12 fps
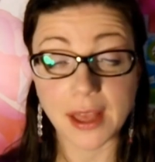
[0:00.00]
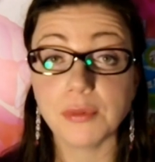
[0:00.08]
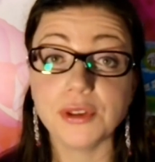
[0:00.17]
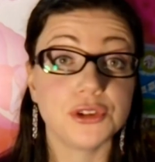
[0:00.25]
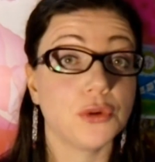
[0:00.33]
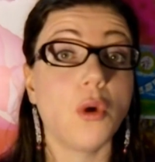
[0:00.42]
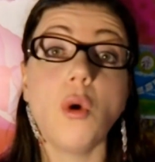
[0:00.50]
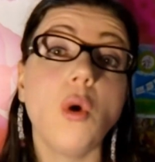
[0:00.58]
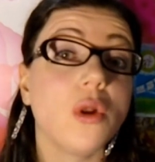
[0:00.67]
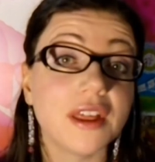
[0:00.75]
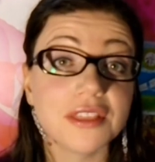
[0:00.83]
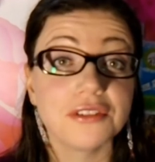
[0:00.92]
I will do a
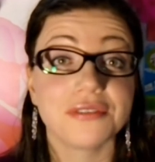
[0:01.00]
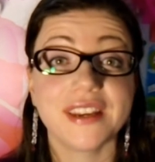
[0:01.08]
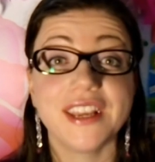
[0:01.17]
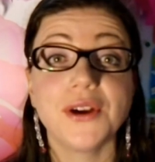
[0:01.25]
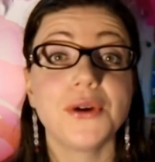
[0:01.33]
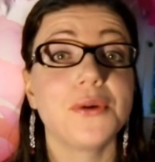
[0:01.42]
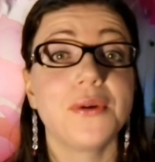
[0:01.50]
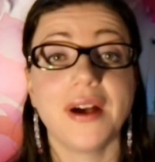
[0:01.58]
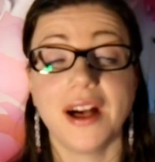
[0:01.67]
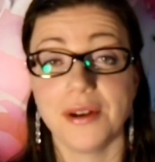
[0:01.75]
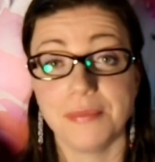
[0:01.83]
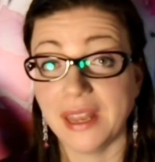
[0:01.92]
whole other video
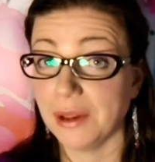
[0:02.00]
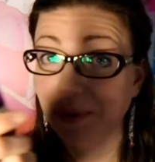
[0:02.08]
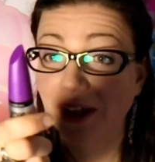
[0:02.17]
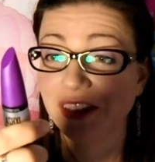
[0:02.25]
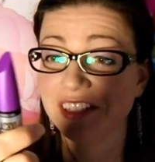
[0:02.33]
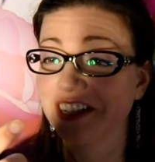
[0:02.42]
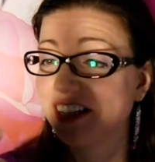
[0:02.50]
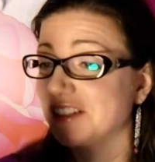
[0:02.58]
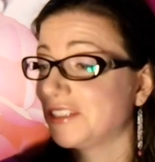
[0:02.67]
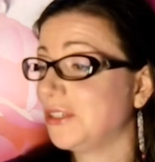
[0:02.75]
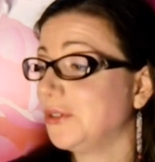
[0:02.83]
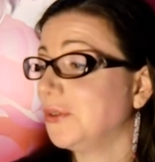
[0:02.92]
and apologize
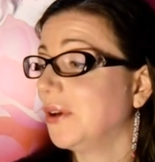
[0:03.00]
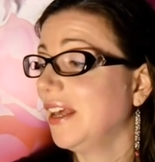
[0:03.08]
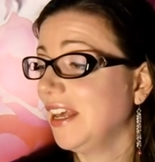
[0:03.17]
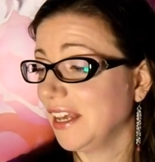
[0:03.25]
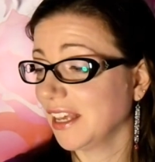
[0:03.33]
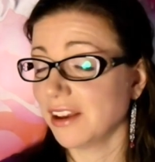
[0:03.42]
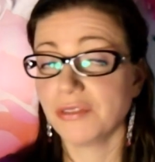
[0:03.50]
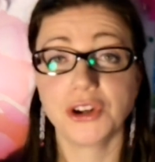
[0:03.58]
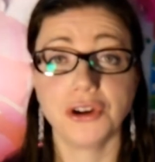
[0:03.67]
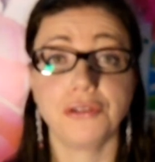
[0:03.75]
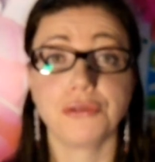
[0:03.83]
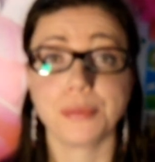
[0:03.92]
to
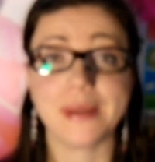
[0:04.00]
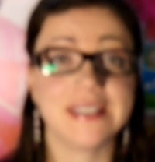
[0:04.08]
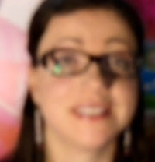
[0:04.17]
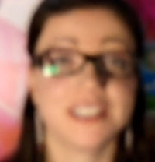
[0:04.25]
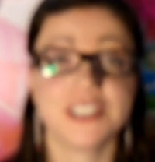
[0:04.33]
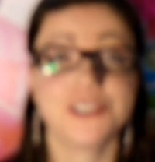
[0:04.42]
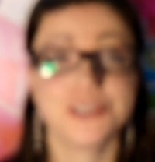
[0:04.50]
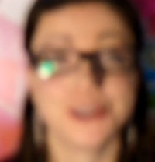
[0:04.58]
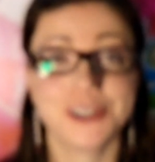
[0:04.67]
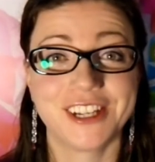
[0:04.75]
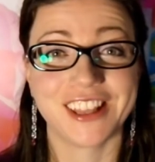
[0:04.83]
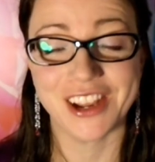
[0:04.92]
CoverGirl for being such a
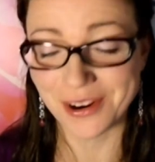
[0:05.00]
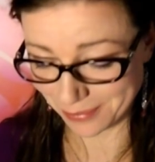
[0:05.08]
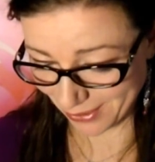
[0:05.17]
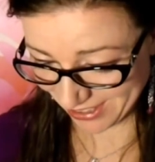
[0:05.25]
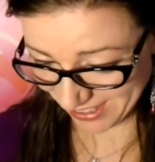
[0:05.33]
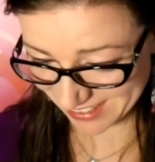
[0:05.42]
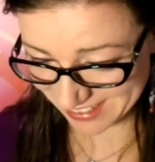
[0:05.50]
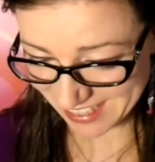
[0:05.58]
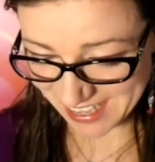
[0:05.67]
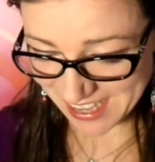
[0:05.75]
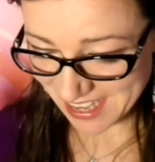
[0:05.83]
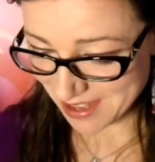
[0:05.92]
jerk to their product,
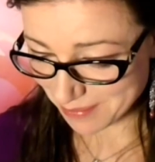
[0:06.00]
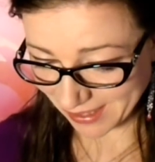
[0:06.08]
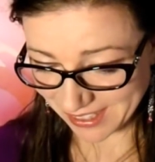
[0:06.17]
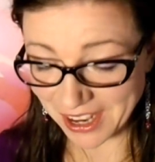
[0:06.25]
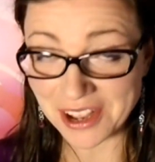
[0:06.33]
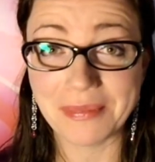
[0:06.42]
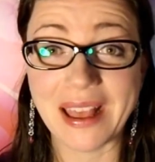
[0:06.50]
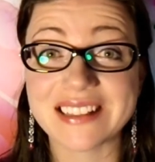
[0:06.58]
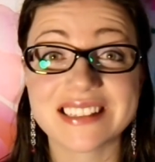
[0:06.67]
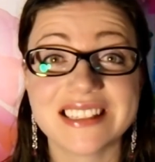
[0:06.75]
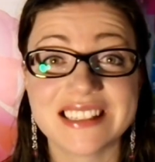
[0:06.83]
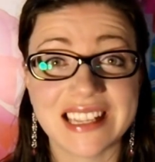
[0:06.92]
but
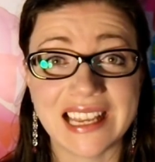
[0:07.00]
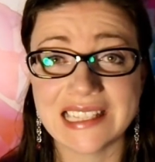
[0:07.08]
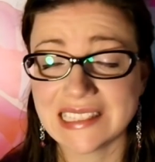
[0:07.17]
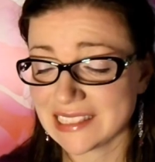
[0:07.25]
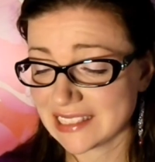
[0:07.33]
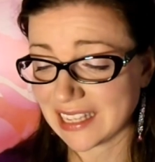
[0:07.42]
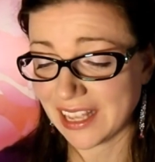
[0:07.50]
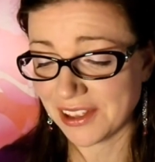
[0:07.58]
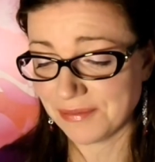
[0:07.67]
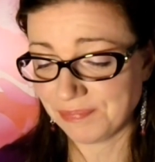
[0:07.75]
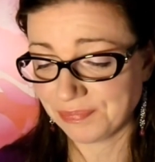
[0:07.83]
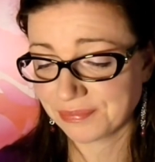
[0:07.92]
as it stands,
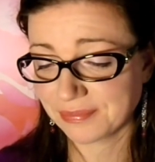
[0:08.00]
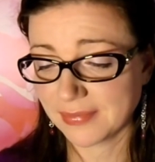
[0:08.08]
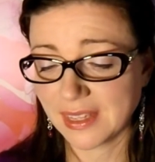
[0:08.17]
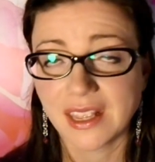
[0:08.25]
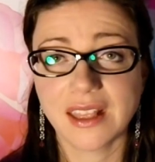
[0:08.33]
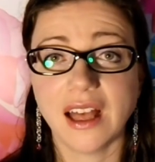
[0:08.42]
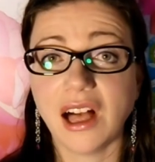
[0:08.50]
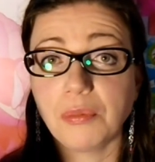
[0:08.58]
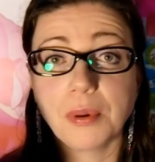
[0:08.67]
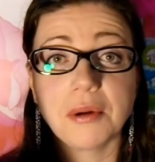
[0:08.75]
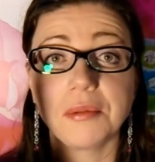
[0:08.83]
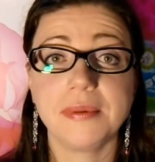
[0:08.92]
I'll
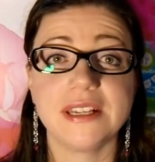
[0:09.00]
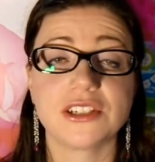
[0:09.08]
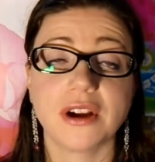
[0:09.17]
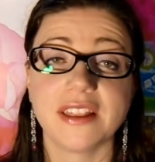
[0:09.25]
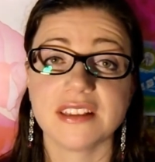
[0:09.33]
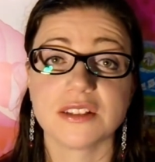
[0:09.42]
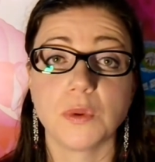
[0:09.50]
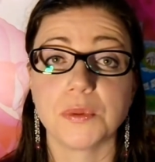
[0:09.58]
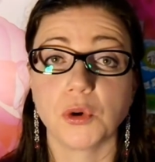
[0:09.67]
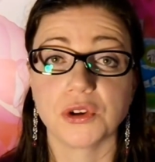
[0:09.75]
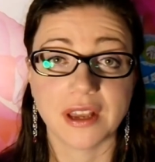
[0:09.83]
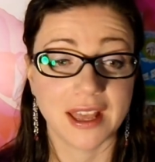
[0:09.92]
probably try this one
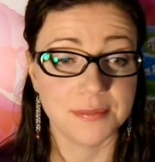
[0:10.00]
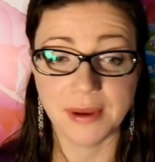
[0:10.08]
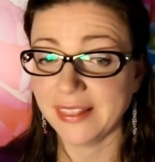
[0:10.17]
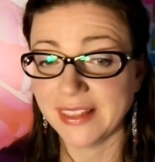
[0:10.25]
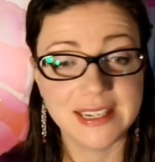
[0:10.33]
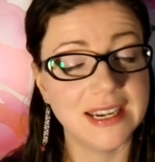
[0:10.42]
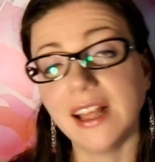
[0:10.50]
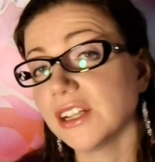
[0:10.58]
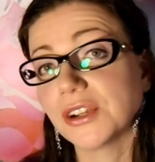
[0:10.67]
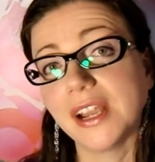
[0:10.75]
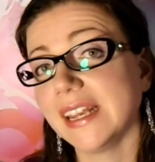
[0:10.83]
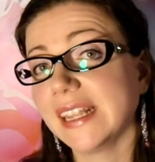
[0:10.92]
more time and then not
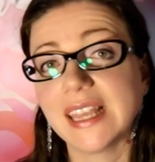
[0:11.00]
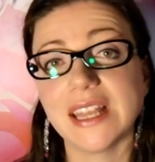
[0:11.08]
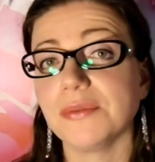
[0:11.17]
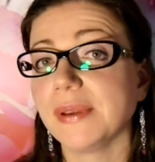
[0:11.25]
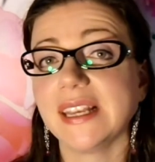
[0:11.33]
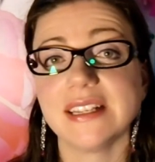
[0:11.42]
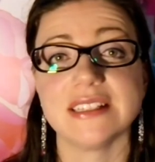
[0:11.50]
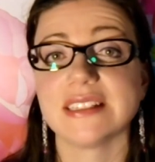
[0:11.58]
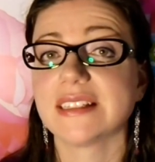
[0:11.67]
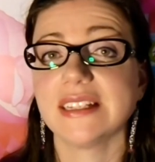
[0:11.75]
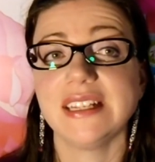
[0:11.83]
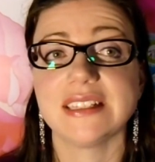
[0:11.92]
try it again because
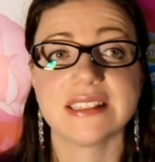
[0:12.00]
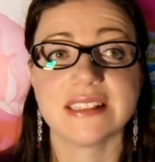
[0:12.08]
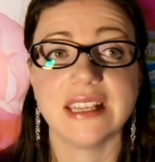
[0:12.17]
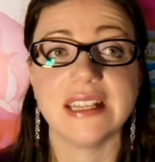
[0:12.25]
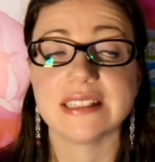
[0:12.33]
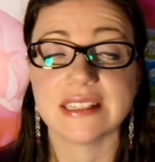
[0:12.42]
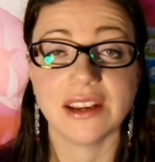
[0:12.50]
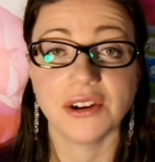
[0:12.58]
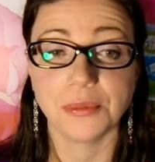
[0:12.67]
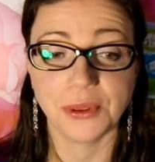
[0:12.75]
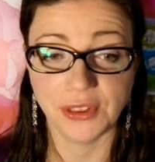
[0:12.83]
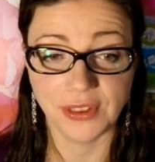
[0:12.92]
it's
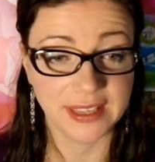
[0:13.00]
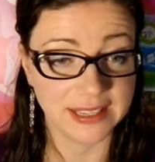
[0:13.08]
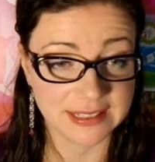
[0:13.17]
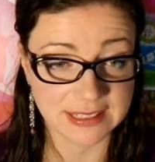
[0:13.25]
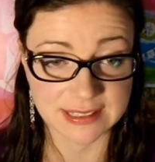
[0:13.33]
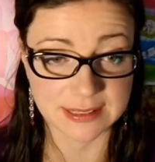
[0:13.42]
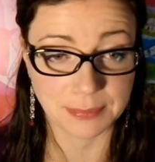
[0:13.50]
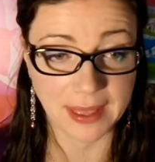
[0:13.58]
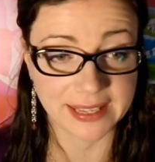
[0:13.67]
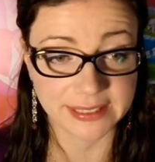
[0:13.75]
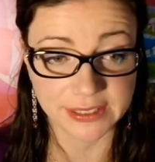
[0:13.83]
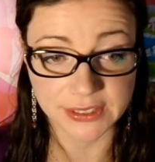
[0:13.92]
terrible. It does a
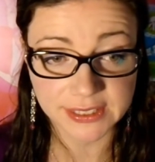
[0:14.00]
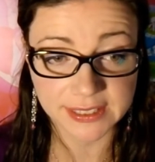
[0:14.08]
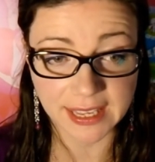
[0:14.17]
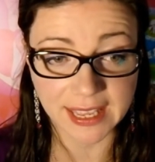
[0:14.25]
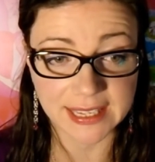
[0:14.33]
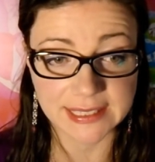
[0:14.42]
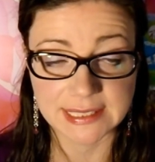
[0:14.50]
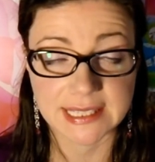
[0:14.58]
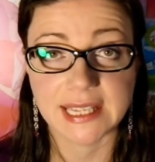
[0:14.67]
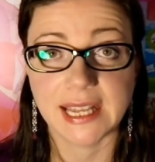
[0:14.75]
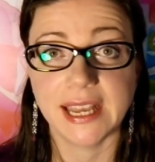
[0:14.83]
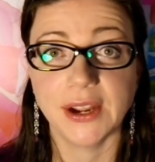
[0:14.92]
bad look and
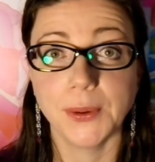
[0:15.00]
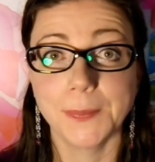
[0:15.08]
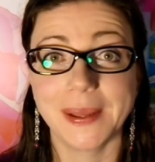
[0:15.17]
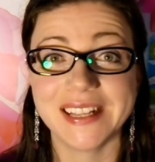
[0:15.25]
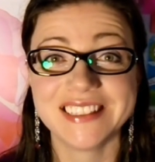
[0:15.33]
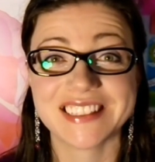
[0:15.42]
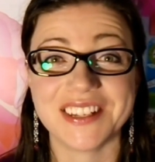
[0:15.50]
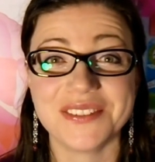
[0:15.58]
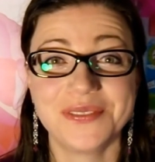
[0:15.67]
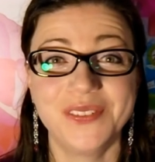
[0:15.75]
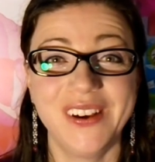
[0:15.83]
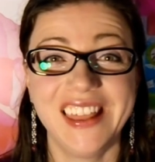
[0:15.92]
I hurt
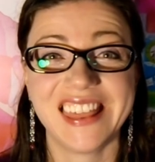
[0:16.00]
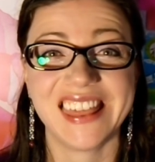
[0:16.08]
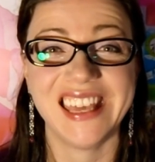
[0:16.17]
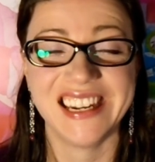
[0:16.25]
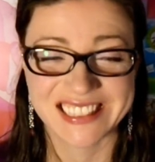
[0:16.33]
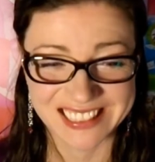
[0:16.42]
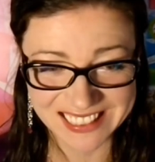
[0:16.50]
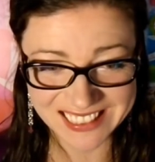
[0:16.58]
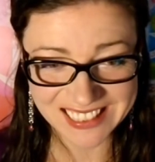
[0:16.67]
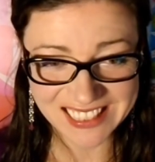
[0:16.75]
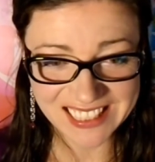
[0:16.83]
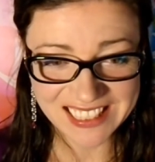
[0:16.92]
myself with it.
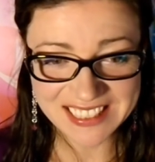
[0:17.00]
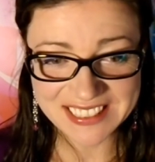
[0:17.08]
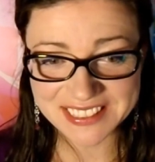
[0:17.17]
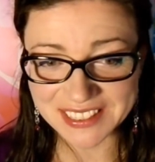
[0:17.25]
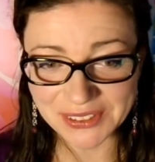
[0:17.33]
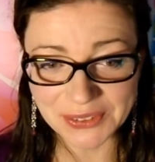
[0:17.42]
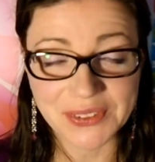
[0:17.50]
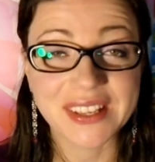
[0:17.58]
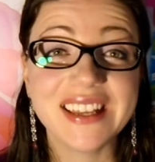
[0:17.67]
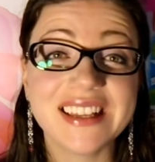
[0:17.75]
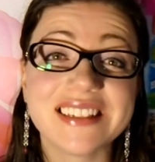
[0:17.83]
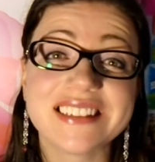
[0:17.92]
So
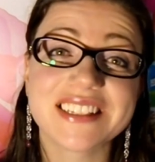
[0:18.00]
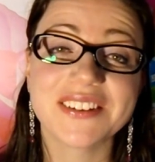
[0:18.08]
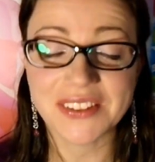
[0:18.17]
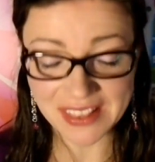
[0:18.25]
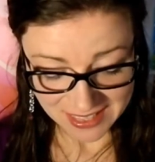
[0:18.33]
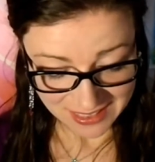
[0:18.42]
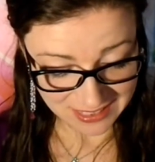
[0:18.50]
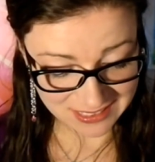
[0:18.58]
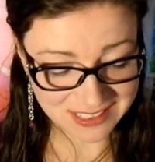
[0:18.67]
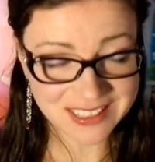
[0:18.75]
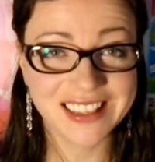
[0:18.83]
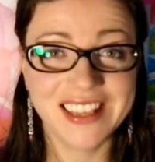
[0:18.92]
yeah, so
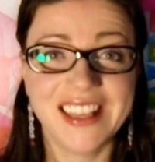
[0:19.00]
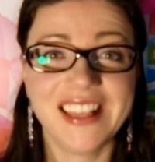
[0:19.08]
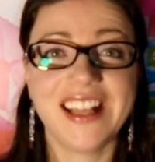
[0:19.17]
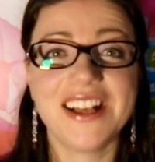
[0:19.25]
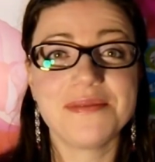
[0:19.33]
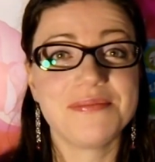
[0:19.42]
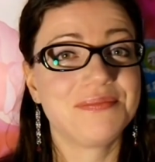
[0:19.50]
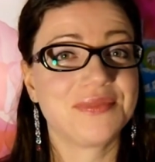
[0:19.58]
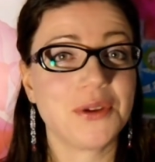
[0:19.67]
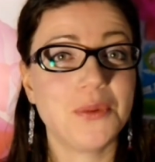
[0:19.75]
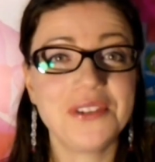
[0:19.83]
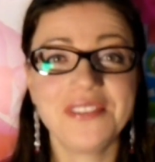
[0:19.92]
that's
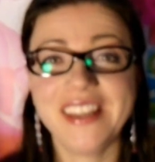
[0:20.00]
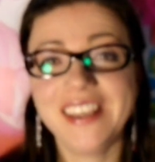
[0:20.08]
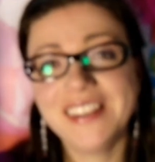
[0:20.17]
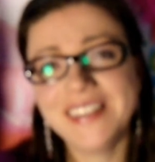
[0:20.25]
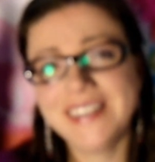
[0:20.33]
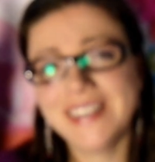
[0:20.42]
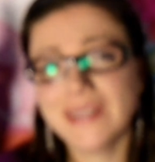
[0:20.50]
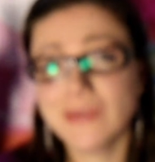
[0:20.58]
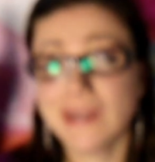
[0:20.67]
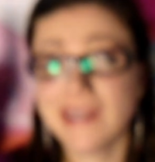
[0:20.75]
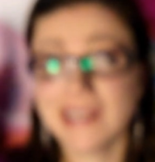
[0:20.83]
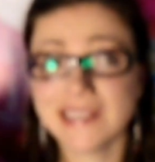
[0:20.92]
one really good,
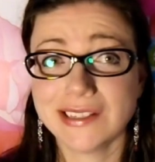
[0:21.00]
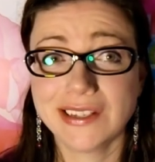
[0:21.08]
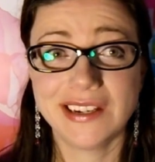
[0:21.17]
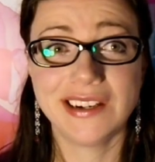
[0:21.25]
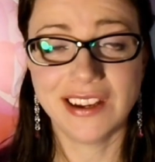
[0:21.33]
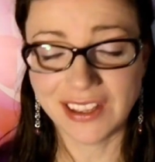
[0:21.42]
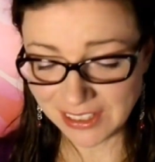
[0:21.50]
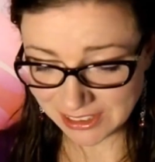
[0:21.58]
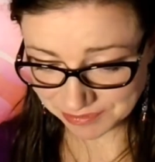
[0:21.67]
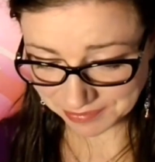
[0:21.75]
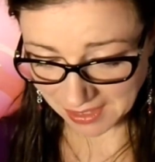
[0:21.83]
one not so good at all.